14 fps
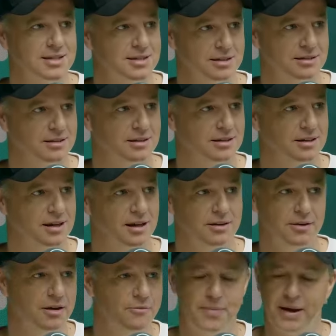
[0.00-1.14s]
hasn't. Nah.
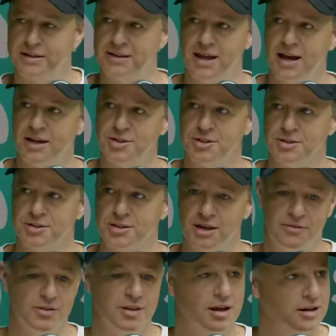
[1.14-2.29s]
Even back to the Ashes,
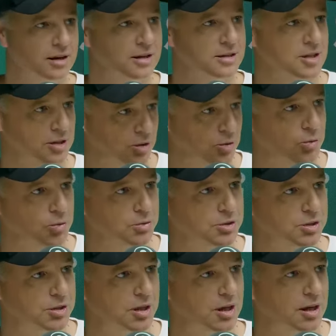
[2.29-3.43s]
even that innings at
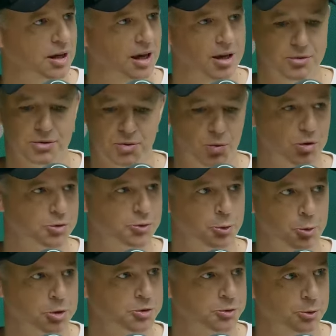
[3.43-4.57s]
Lords, he was
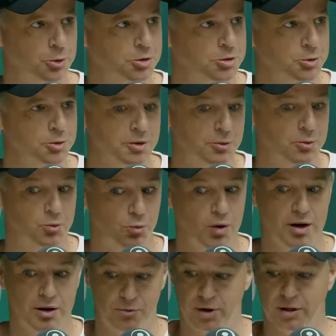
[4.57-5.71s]
watchful. And
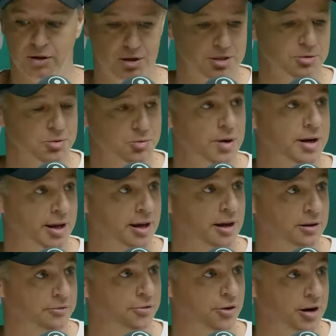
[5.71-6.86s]
when he realised he was running
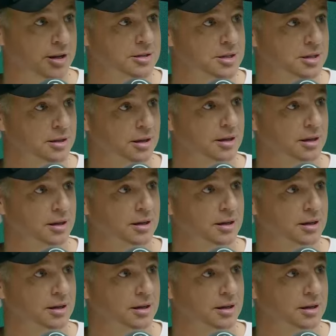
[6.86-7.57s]
out of friends